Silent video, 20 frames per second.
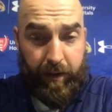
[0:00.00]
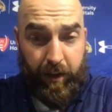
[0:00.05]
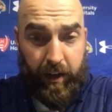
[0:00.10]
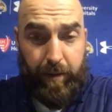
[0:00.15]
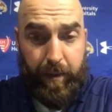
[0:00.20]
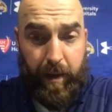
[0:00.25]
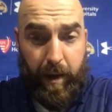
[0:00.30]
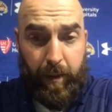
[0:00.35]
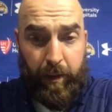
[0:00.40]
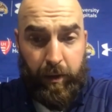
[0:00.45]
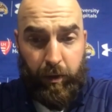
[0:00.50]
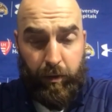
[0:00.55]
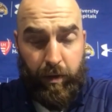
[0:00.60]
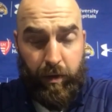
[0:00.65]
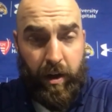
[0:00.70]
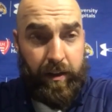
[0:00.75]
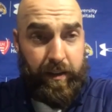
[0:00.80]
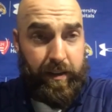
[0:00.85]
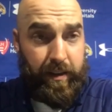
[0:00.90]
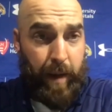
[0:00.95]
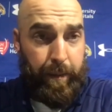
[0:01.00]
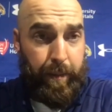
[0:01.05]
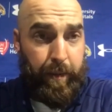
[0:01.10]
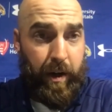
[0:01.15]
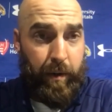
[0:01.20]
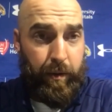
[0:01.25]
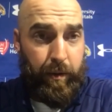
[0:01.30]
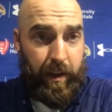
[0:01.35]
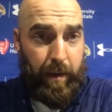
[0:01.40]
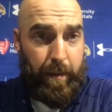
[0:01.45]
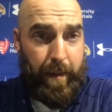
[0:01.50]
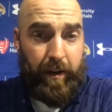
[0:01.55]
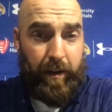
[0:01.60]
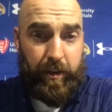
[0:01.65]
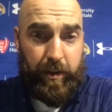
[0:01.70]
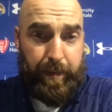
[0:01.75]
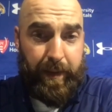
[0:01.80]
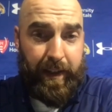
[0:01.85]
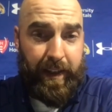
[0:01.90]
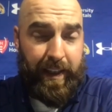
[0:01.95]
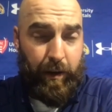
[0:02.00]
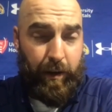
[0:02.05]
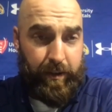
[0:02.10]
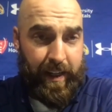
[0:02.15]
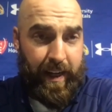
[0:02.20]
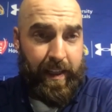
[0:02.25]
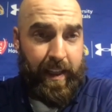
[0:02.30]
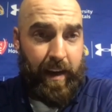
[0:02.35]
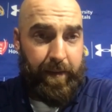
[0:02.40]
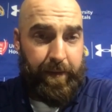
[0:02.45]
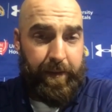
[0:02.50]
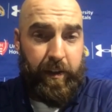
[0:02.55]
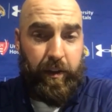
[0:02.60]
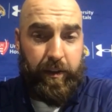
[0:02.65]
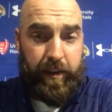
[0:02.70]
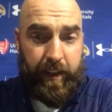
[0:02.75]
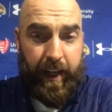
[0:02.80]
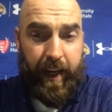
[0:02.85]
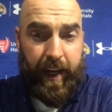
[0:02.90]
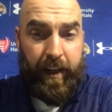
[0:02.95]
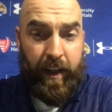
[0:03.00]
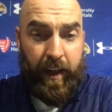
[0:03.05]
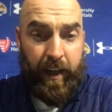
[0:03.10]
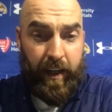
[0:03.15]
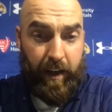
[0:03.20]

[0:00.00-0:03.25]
for him to be able to run and separate with the amount of speed that was on that field today.